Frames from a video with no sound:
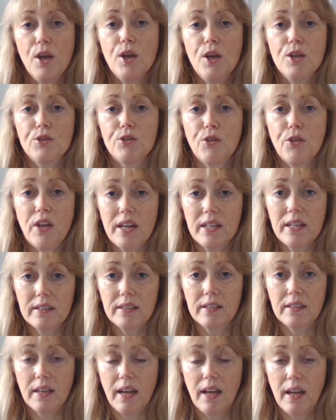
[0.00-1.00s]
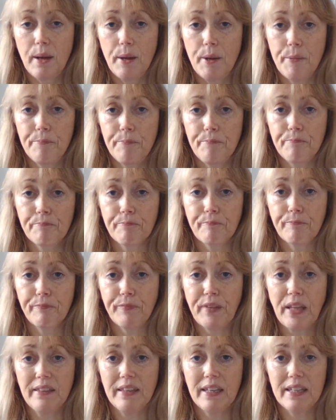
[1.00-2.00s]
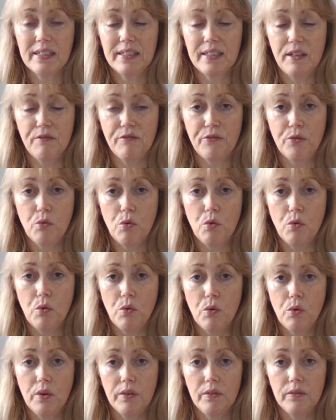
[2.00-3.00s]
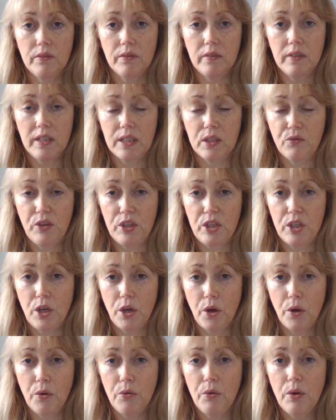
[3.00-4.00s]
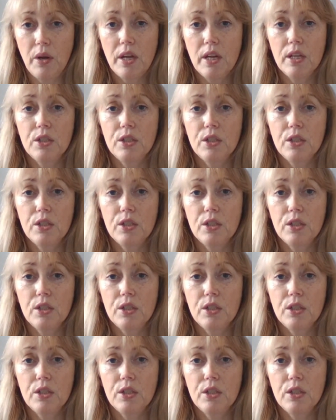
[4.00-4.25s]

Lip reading: So that's it for this video.